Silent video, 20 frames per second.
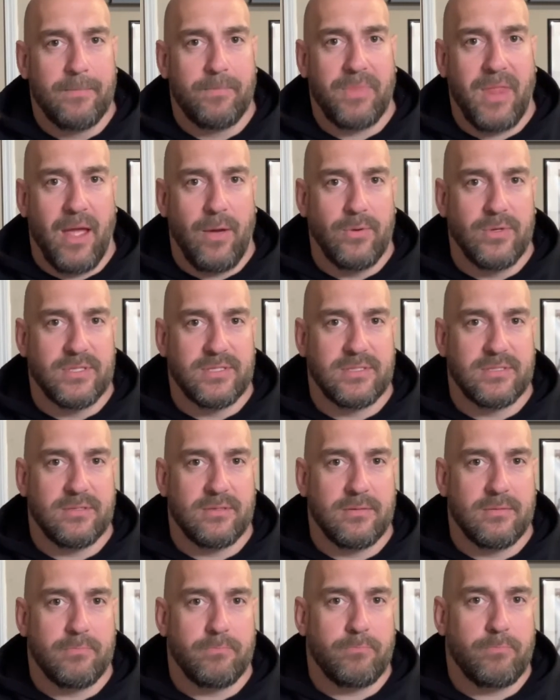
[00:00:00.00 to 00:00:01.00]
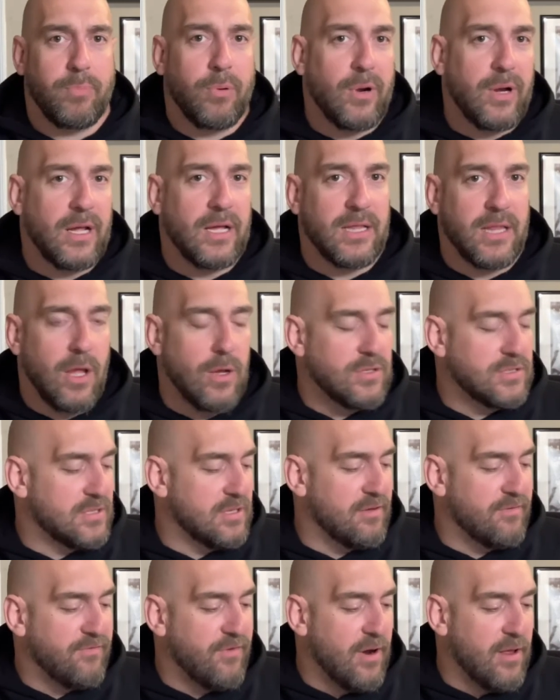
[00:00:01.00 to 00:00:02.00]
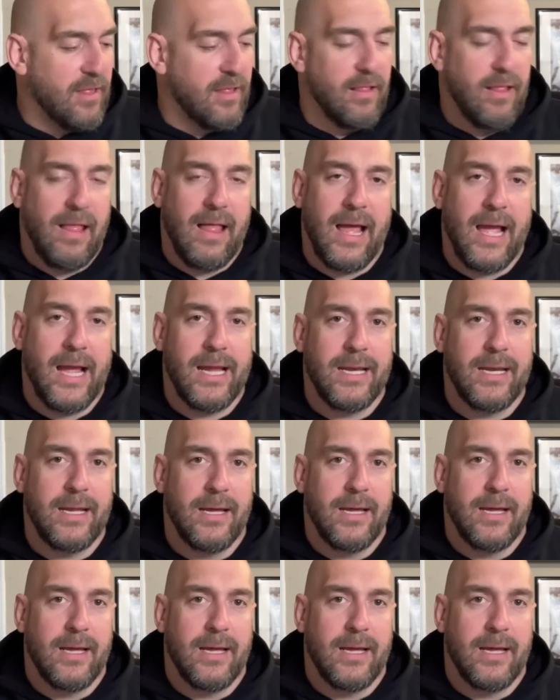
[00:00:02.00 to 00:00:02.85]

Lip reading: was pretty close to the front of the line.